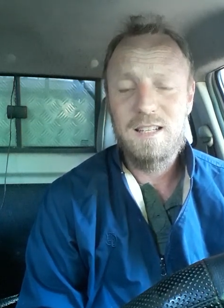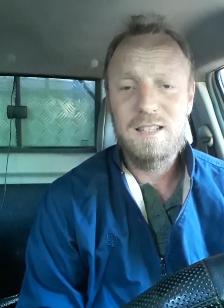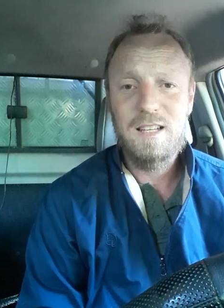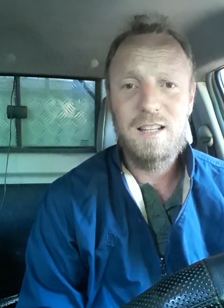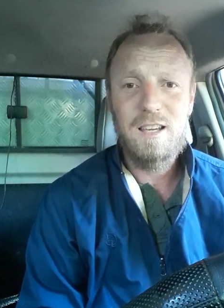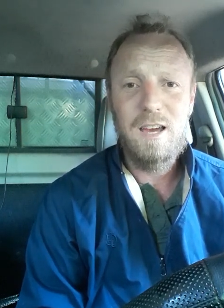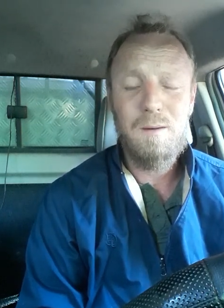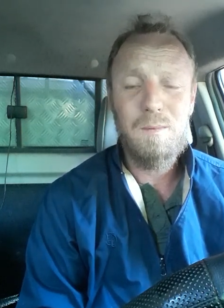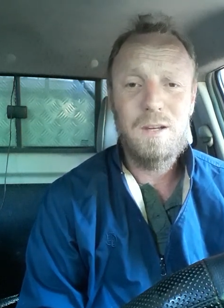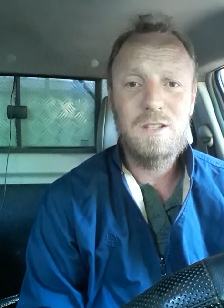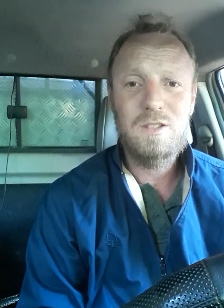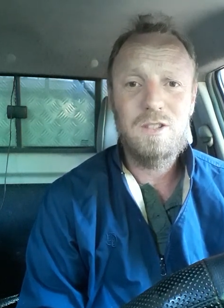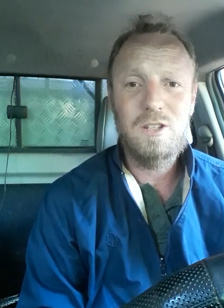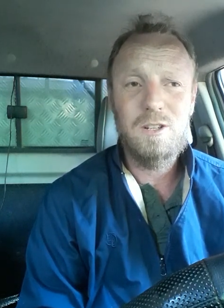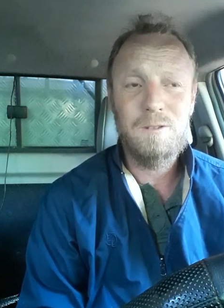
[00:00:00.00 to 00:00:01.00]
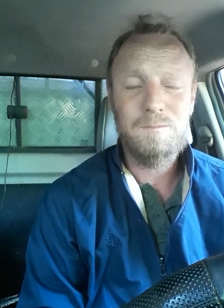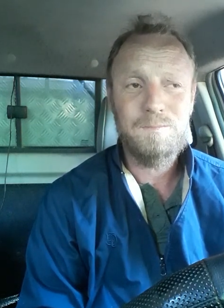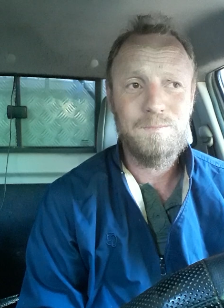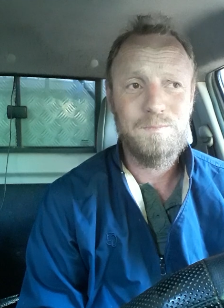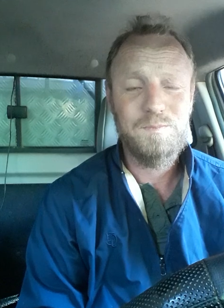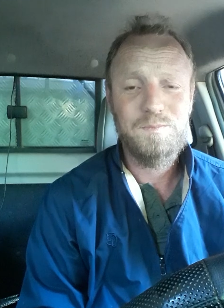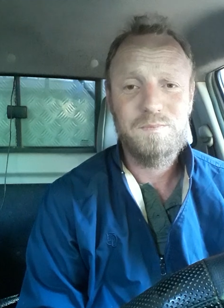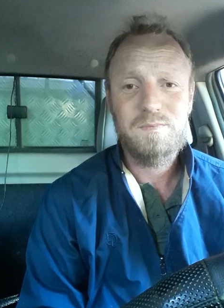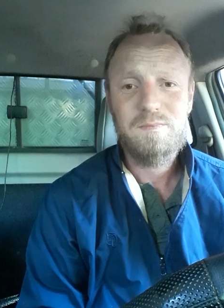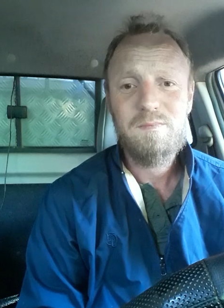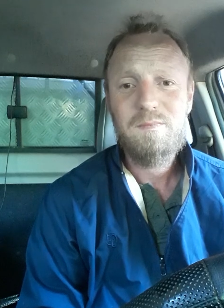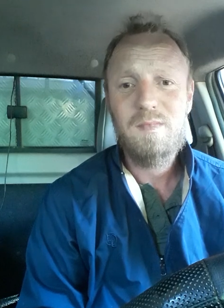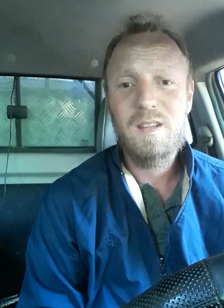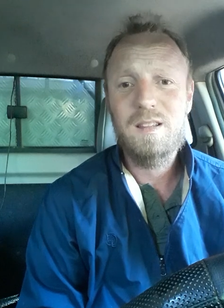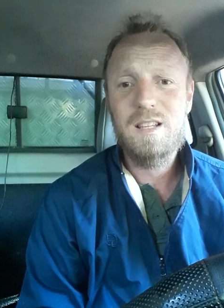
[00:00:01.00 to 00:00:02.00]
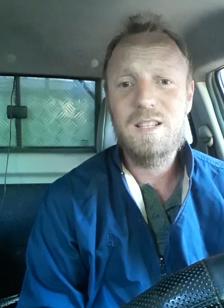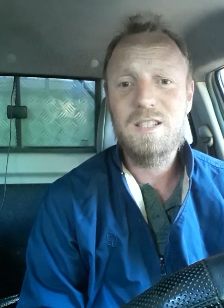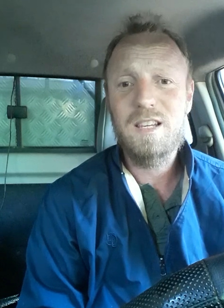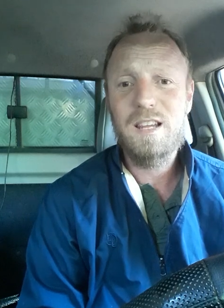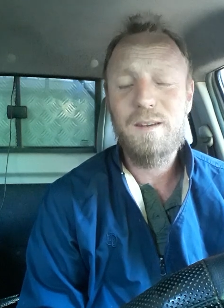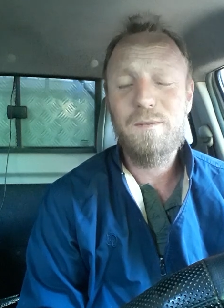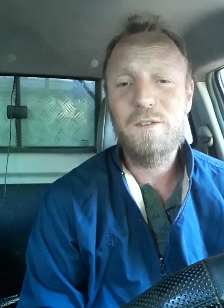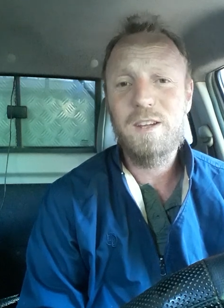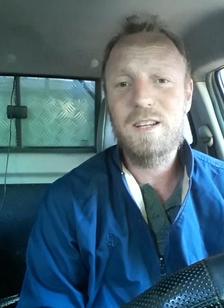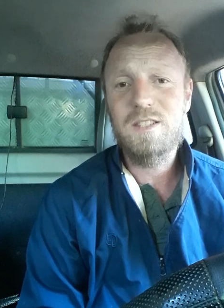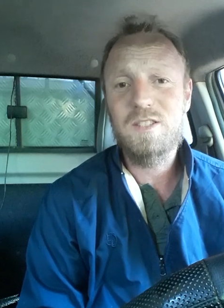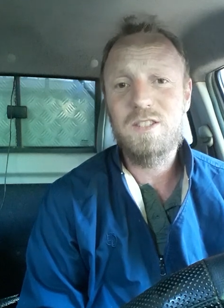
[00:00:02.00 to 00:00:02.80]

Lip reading: And then coming to the South African